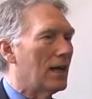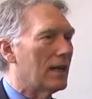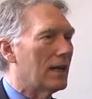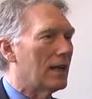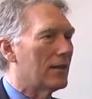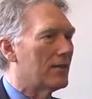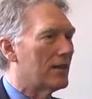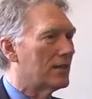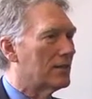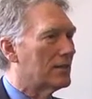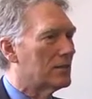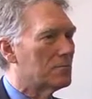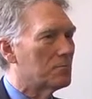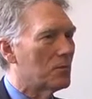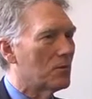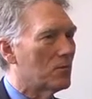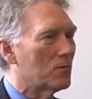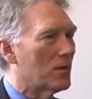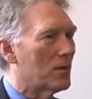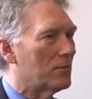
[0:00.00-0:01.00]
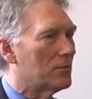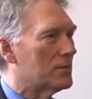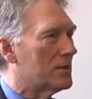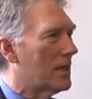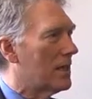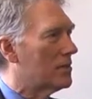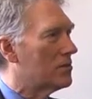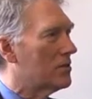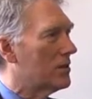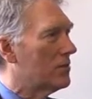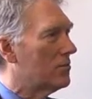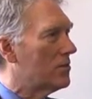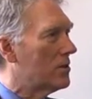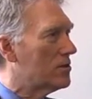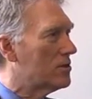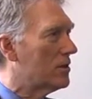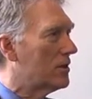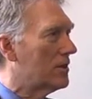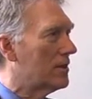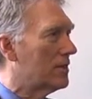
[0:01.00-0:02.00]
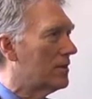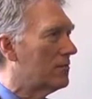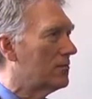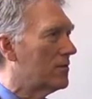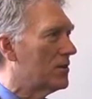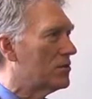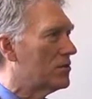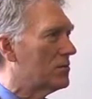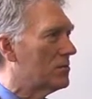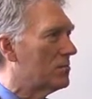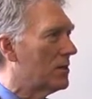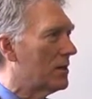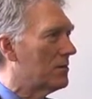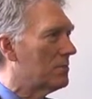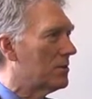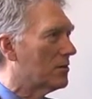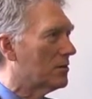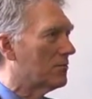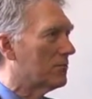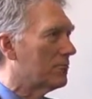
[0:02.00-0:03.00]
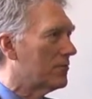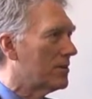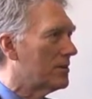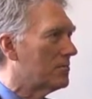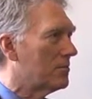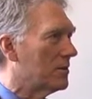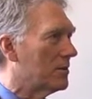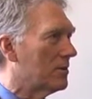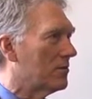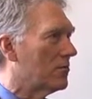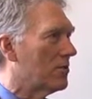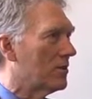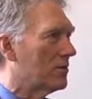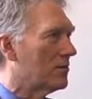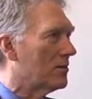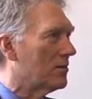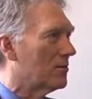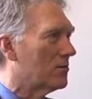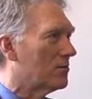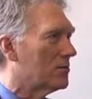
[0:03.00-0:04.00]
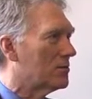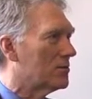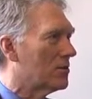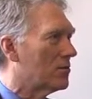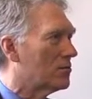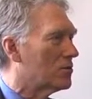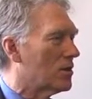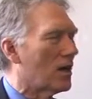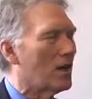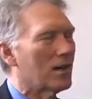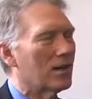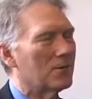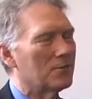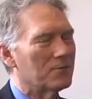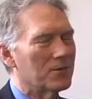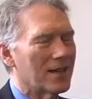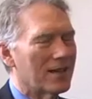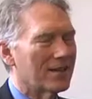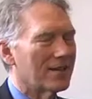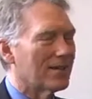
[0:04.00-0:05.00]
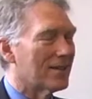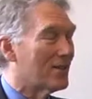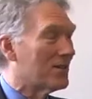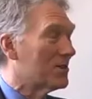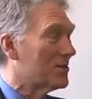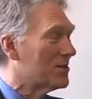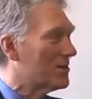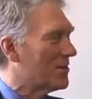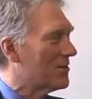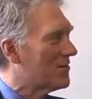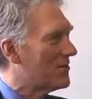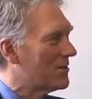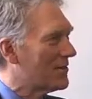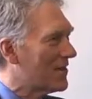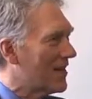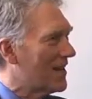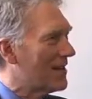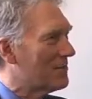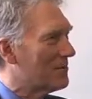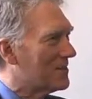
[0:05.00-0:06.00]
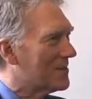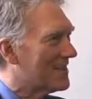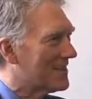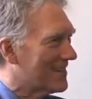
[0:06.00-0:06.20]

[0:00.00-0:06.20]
And I think this program was actually originally envisioned by Milton Friedman, a well-known a conservative economist.